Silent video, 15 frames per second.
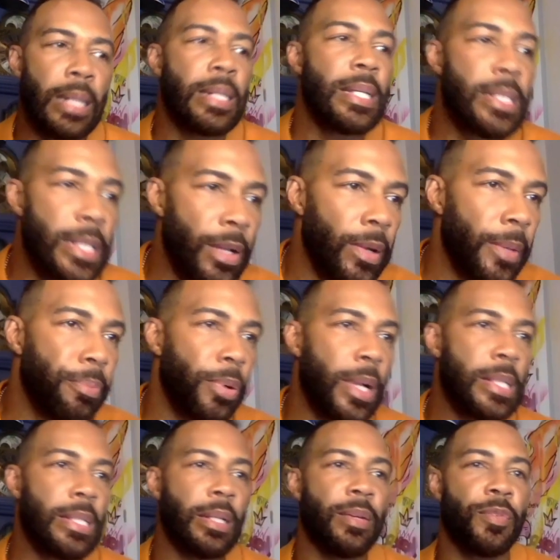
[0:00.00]
Not necessarily
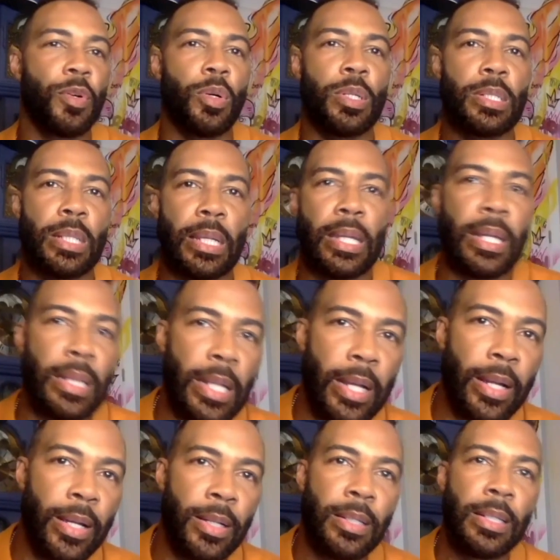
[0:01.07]
pressing, of course, to get
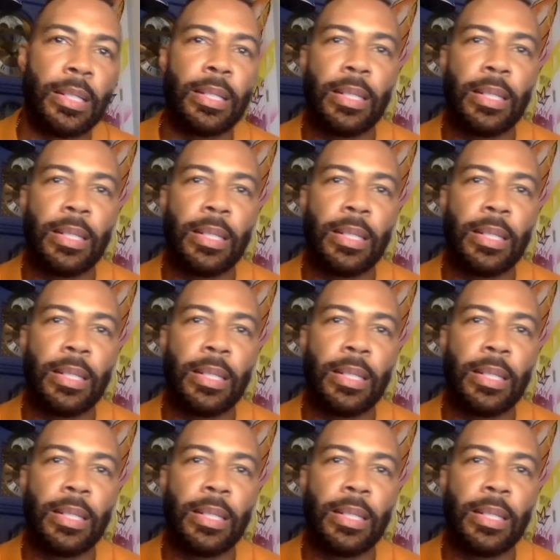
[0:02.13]
there